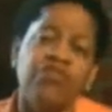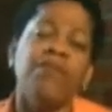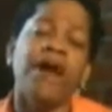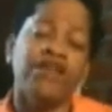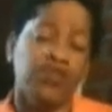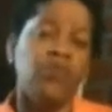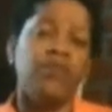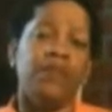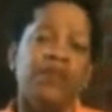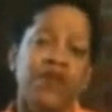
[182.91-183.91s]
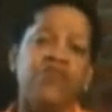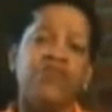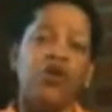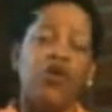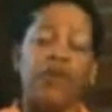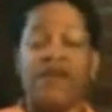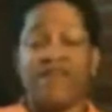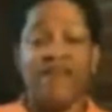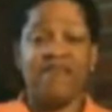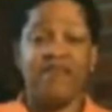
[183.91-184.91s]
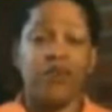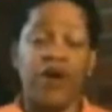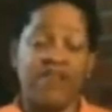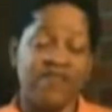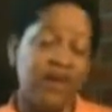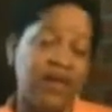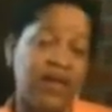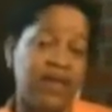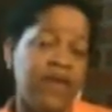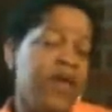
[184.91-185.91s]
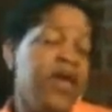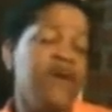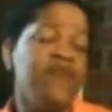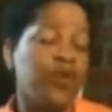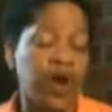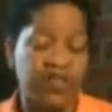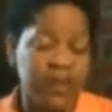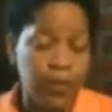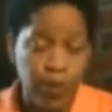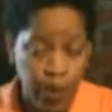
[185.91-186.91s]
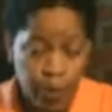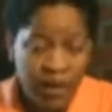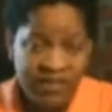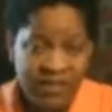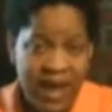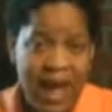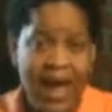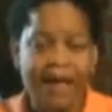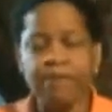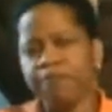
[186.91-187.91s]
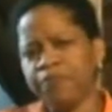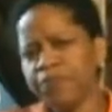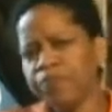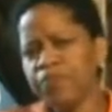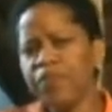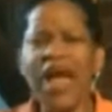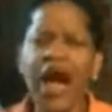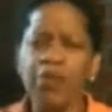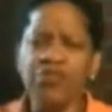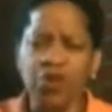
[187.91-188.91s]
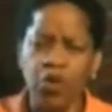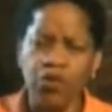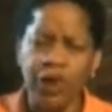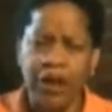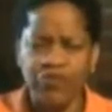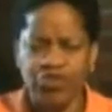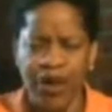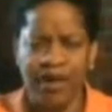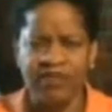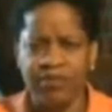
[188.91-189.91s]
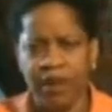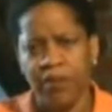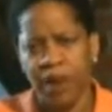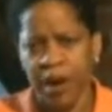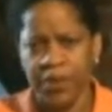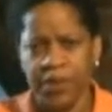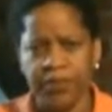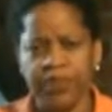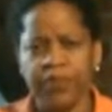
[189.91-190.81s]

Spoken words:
Somebody told me many years ago, because I said, for Christ I live, and for Christ I'm willing to die. I was told that I was trying to be a martyr.